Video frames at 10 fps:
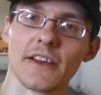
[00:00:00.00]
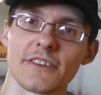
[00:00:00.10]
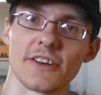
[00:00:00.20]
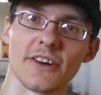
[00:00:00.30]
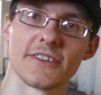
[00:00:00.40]

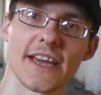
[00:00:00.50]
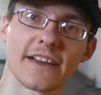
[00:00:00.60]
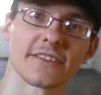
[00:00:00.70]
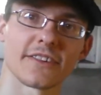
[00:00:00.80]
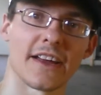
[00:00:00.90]
So it's
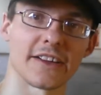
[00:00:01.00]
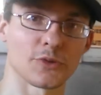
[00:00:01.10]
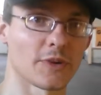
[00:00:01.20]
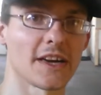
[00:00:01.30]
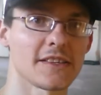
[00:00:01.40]
actually like
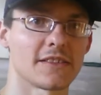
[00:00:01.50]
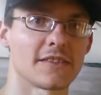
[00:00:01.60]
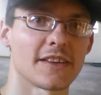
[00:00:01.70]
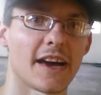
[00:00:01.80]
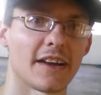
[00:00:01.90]
twice the
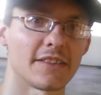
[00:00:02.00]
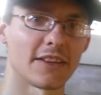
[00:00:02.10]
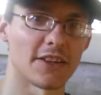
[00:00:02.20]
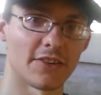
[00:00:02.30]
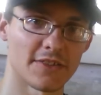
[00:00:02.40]
size
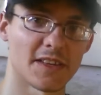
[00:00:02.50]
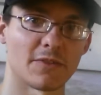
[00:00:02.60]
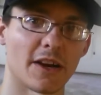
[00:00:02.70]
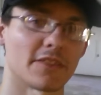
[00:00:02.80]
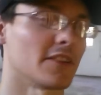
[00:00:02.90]
that you see
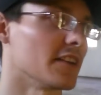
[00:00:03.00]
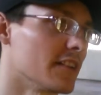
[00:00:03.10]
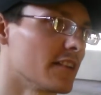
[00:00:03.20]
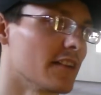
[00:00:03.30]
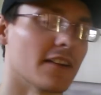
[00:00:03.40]
right
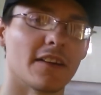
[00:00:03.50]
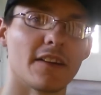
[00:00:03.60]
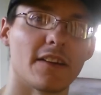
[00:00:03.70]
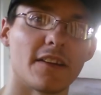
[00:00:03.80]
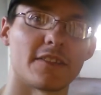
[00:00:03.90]
there.
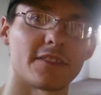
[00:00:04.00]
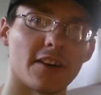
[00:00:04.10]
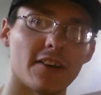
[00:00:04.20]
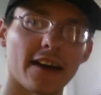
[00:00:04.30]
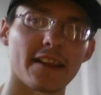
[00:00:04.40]

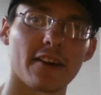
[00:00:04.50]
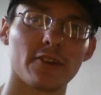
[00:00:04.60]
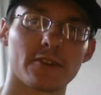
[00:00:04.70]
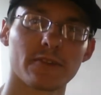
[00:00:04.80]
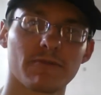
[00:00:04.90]
So I think it
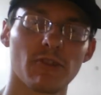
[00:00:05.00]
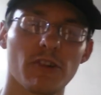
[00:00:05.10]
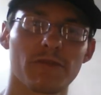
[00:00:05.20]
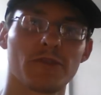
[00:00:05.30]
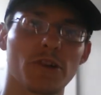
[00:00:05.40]
was
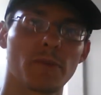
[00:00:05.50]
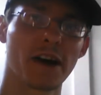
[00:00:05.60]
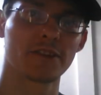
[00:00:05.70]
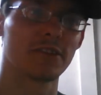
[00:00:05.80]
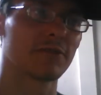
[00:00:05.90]
4 foot
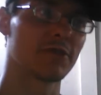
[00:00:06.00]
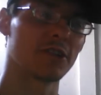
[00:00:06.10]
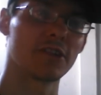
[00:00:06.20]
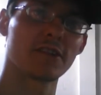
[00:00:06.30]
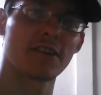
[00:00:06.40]
by 2
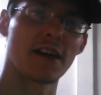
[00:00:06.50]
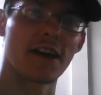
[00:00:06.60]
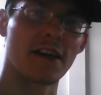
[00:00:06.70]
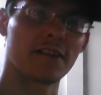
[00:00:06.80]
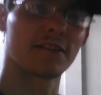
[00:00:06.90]
foot,
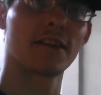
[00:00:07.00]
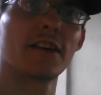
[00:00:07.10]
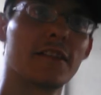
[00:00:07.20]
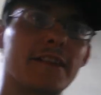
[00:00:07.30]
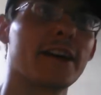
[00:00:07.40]
and
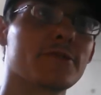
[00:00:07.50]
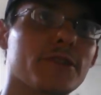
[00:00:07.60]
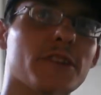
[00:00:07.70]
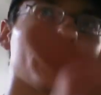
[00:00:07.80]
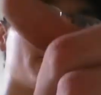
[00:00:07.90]
that's
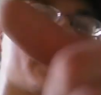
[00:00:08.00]
what this